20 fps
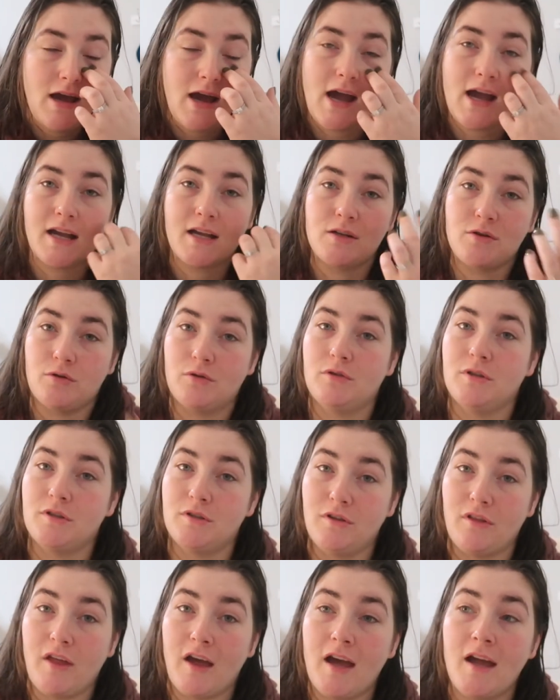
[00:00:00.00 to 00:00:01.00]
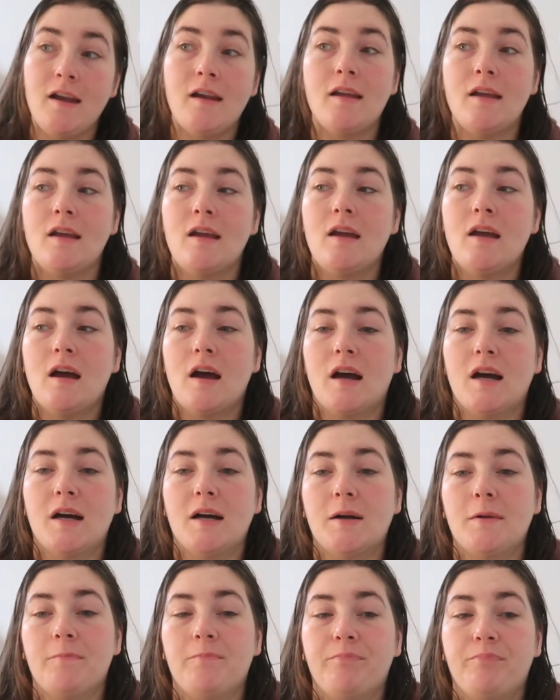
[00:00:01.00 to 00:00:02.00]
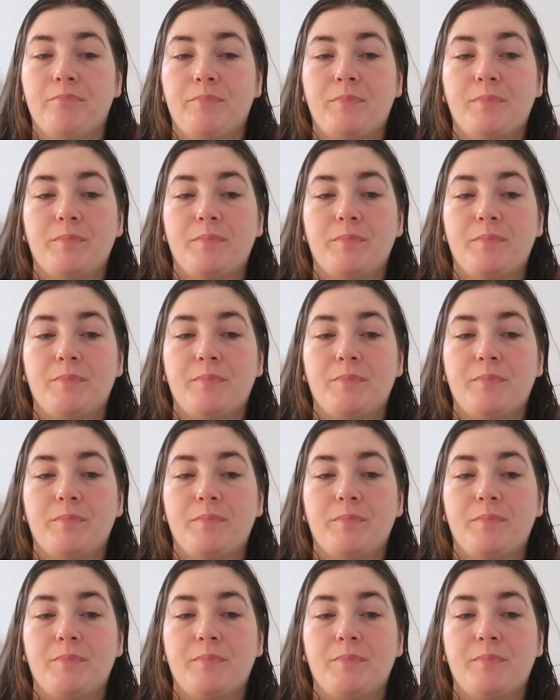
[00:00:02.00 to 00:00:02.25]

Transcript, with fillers: I could totally do that. Um,